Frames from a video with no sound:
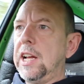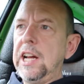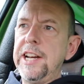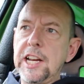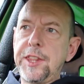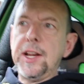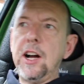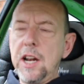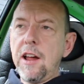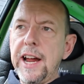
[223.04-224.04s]
Another thing
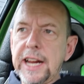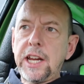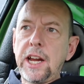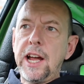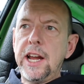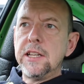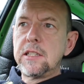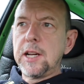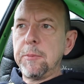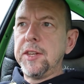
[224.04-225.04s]
I like, and
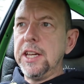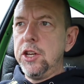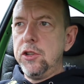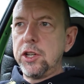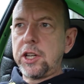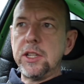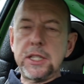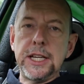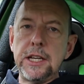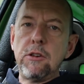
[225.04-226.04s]
something you should
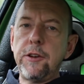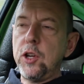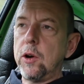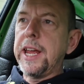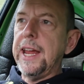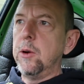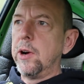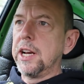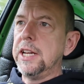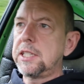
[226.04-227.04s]
consider if you're getting
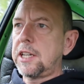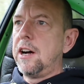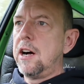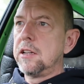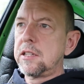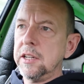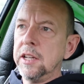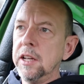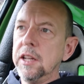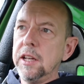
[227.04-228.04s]
one of these cars,
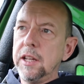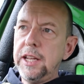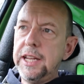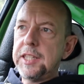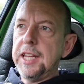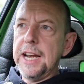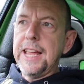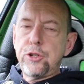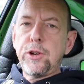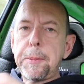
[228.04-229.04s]
is the
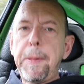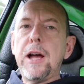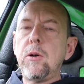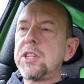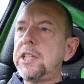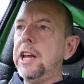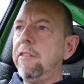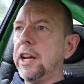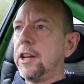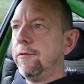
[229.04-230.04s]
electric power
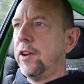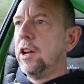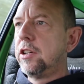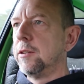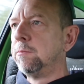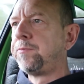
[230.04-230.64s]
steering conversion.